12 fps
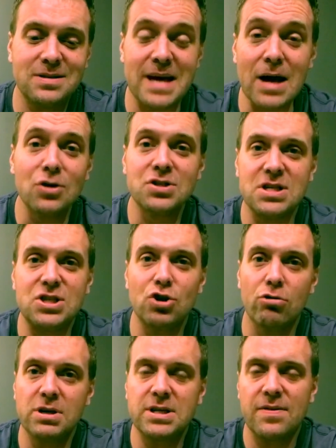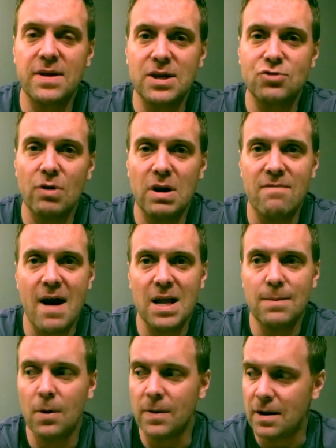tell us this story because I think it's really
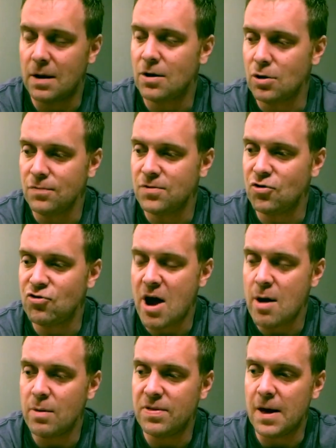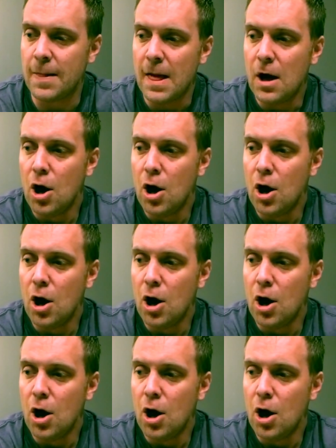valuable. I'd love to share it with you.